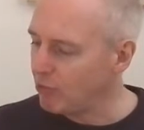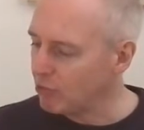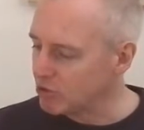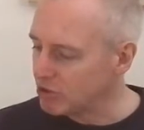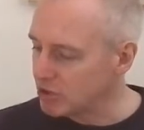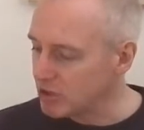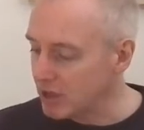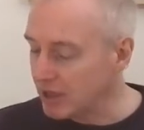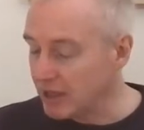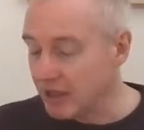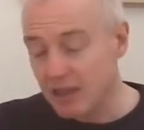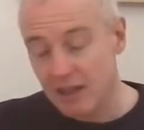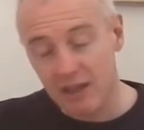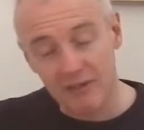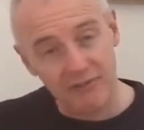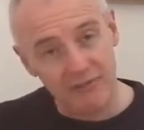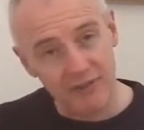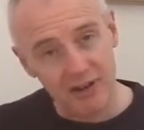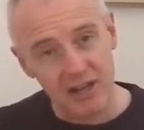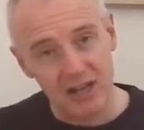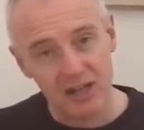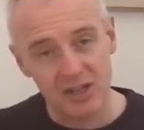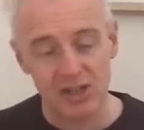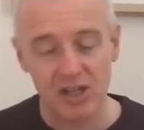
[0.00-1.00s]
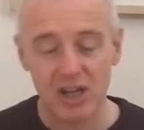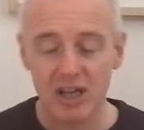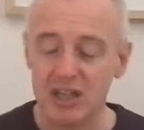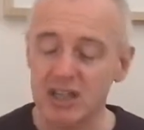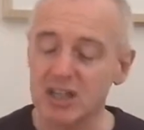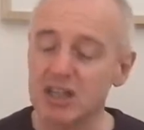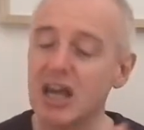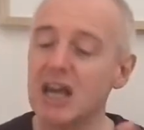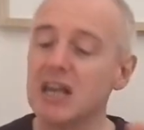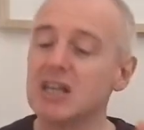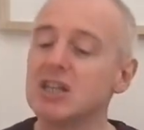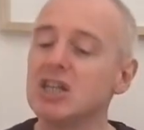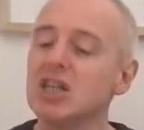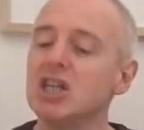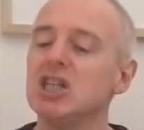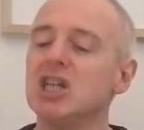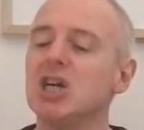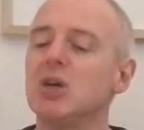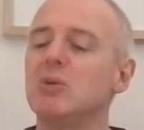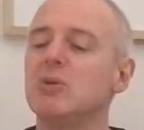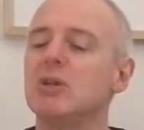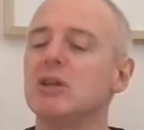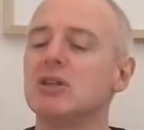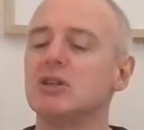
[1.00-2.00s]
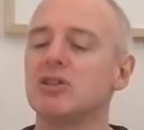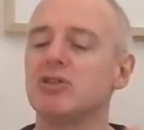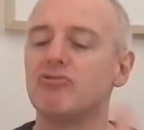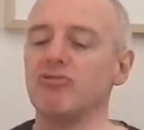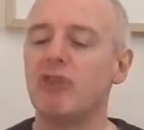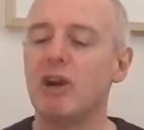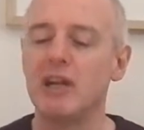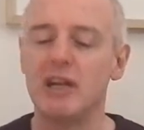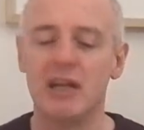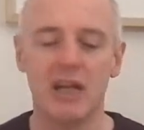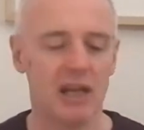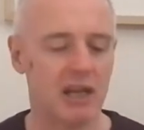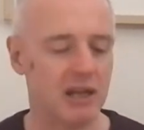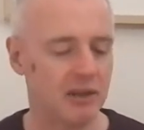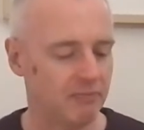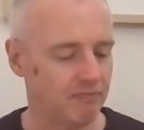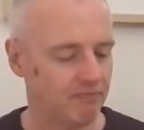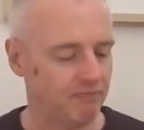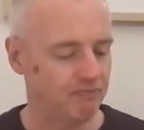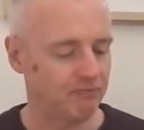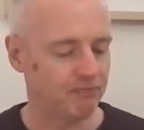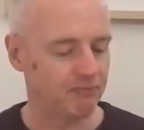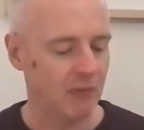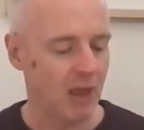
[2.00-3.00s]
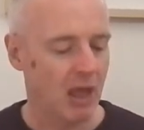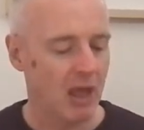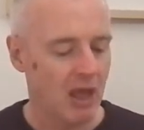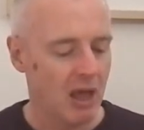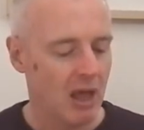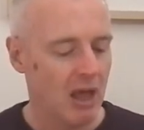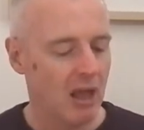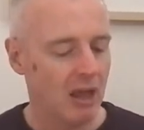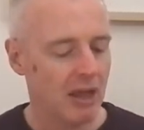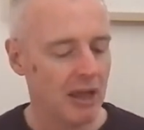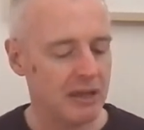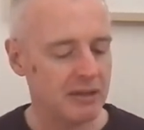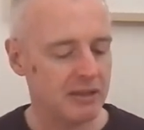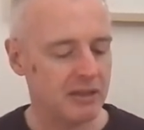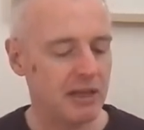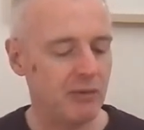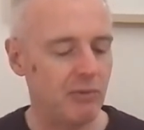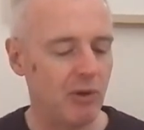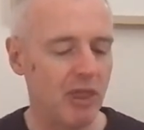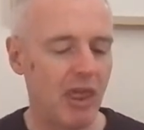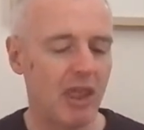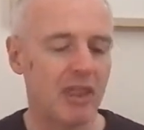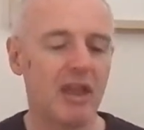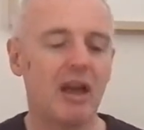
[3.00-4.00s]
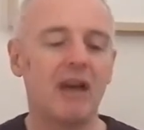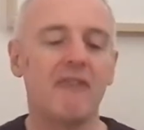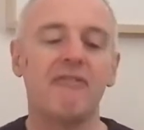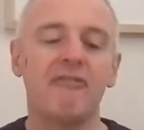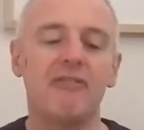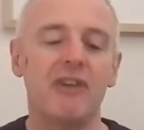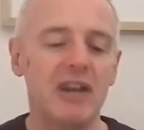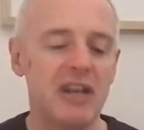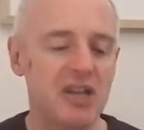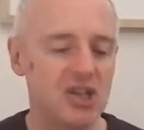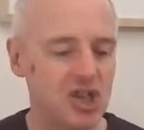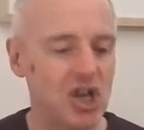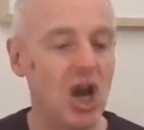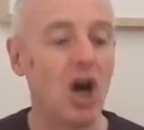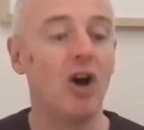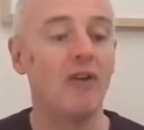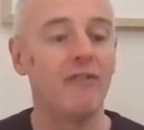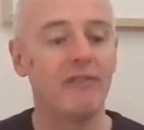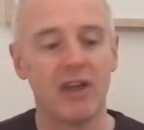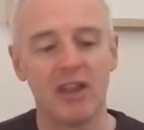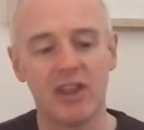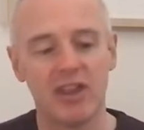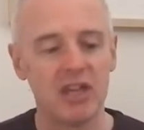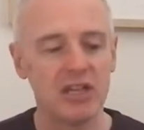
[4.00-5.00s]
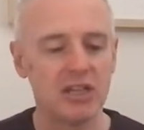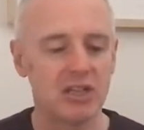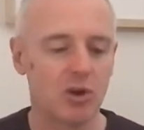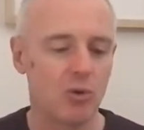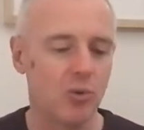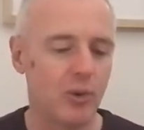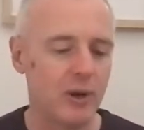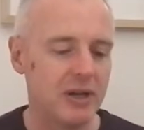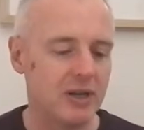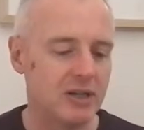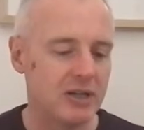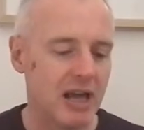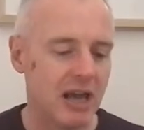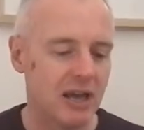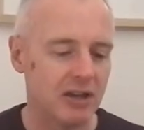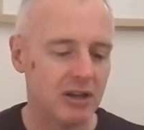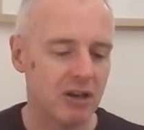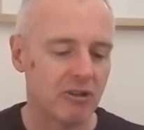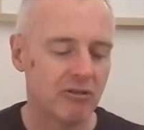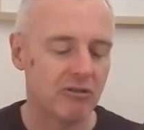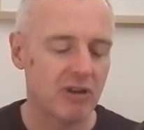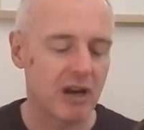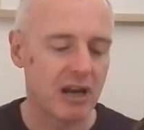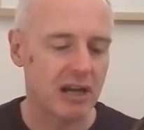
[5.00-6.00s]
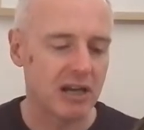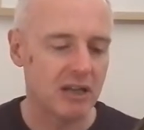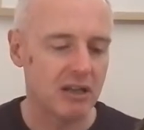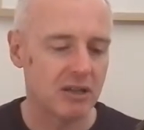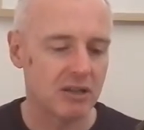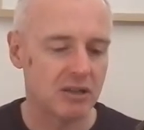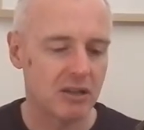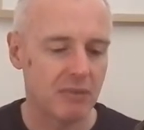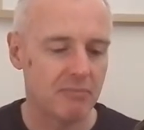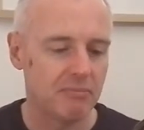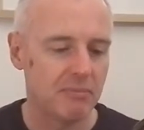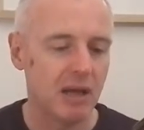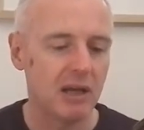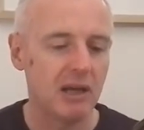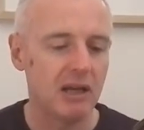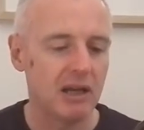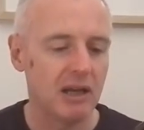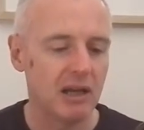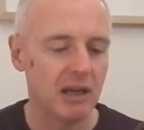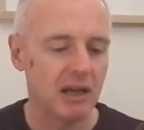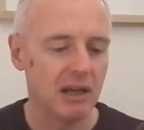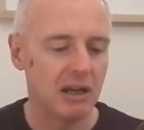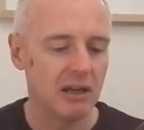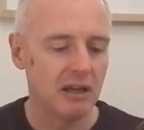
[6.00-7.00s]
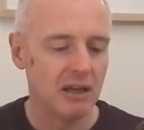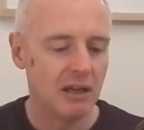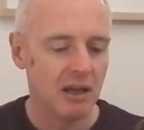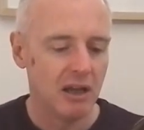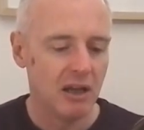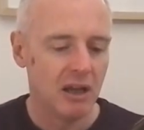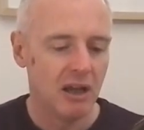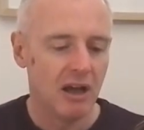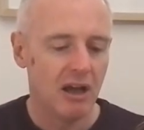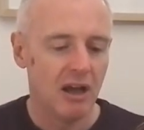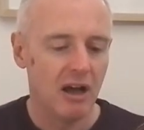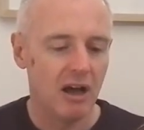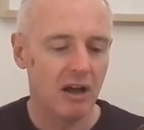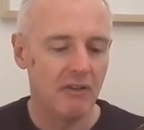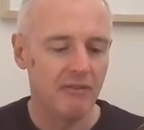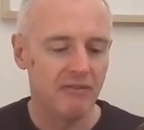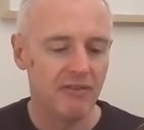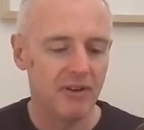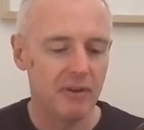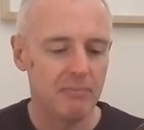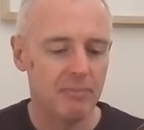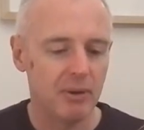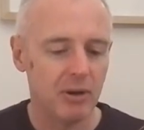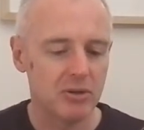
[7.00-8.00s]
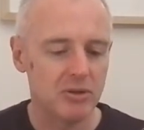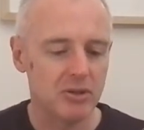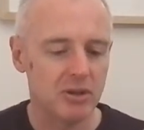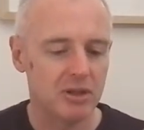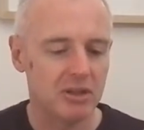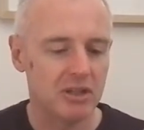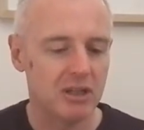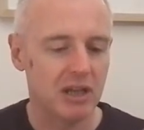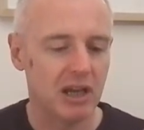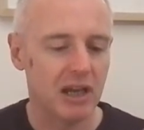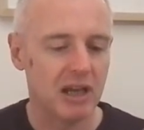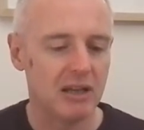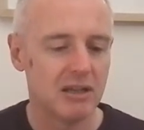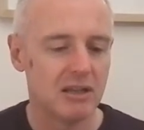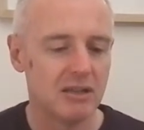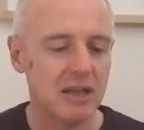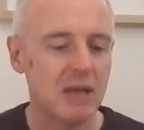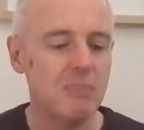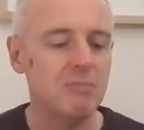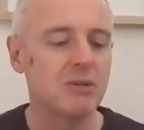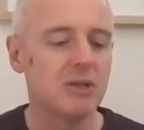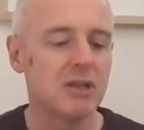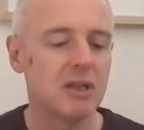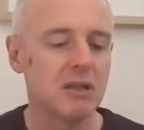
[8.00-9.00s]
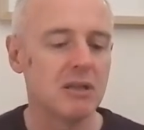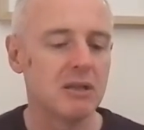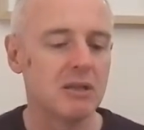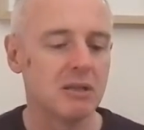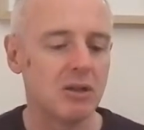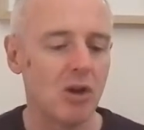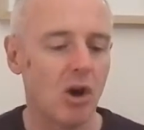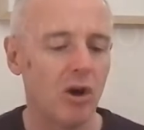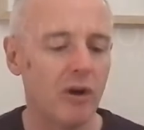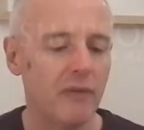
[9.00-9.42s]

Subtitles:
fortunately, the finish says, no, let's rein it in. Let's see whether that finish of this quintet reins my verbosity in. Simpsons